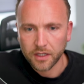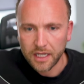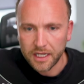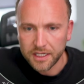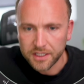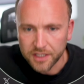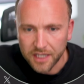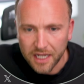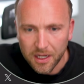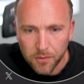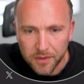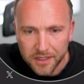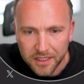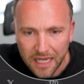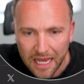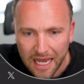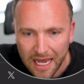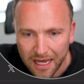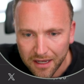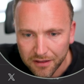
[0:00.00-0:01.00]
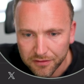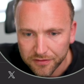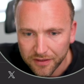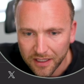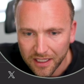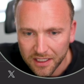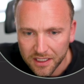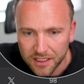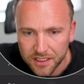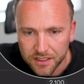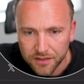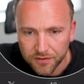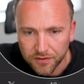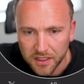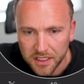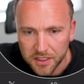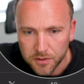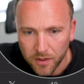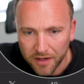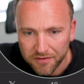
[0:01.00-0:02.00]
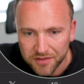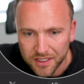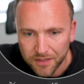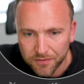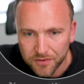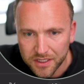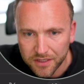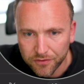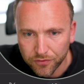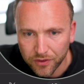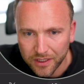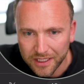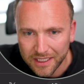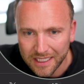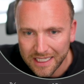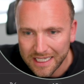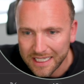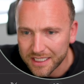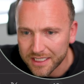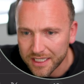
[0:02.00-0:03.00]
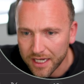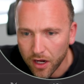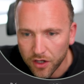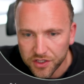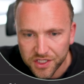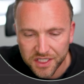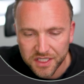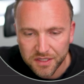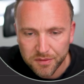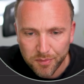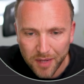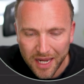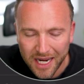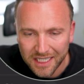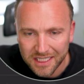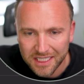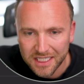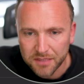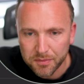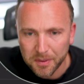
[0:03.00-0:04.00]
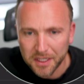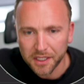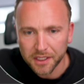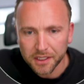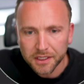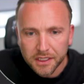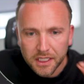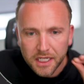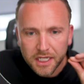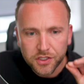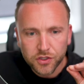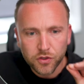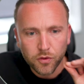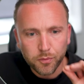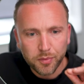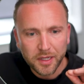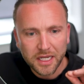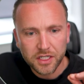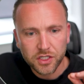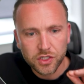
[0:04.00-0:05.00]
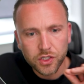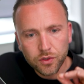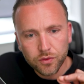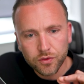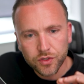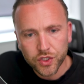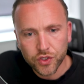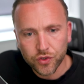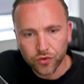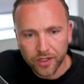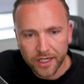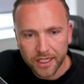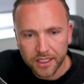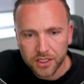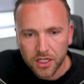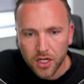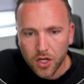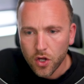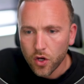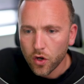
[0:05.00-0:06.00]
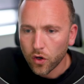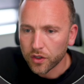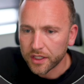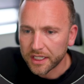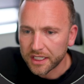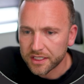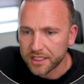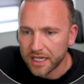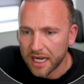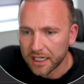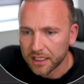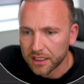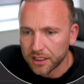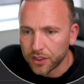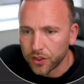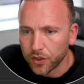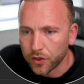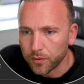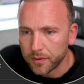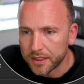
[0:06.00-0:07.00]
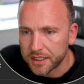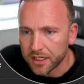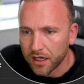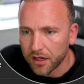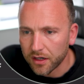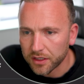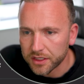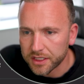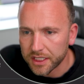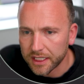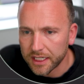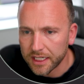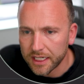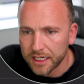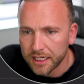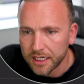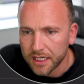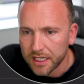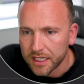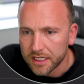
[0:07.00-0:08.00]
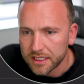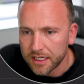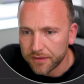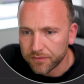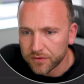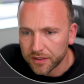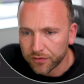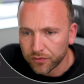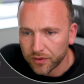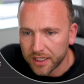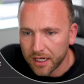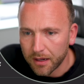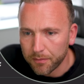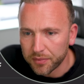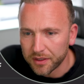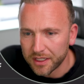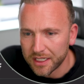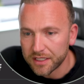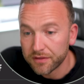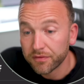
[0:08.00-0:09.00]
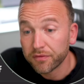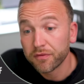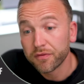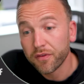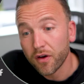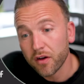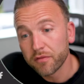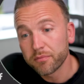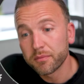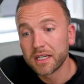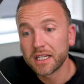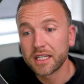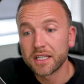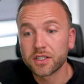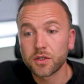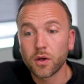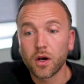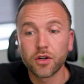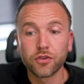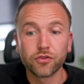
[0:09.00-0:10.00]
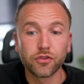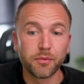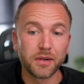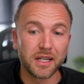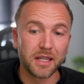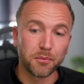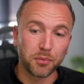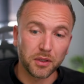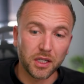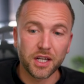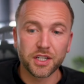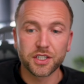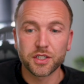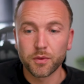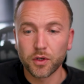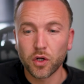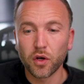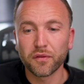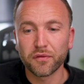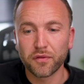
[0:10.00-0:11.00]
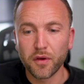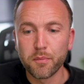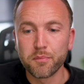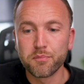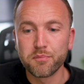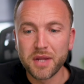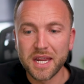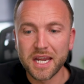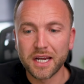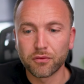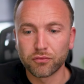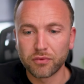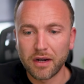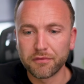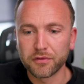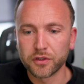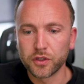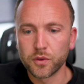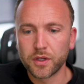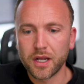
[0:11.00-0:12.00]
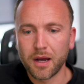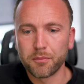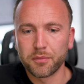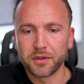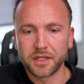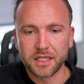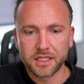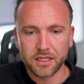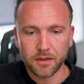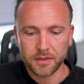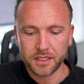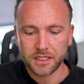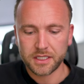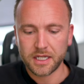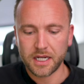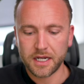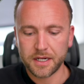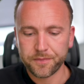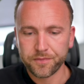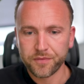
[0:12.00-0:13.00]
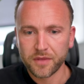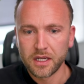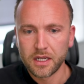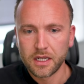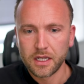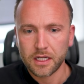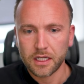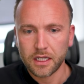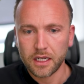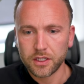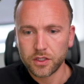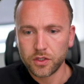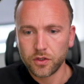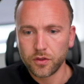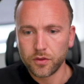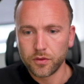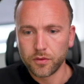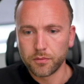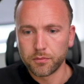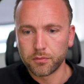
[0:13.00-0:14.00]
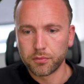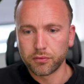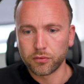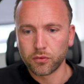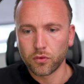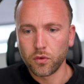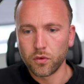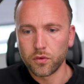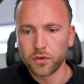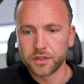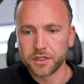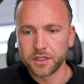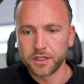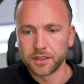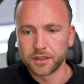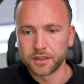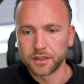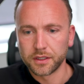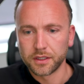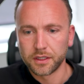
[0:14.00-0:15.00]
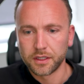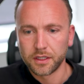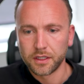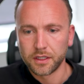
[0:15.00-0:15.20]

Okay, so now we have a list of leads. We have 73 leads here. I suspect it's been a little bit too strict on exactly who we're targeting here. 73 companies, 5 million to 100 million plus. So we're going for big revenue companies. I'm going to say, can you broaden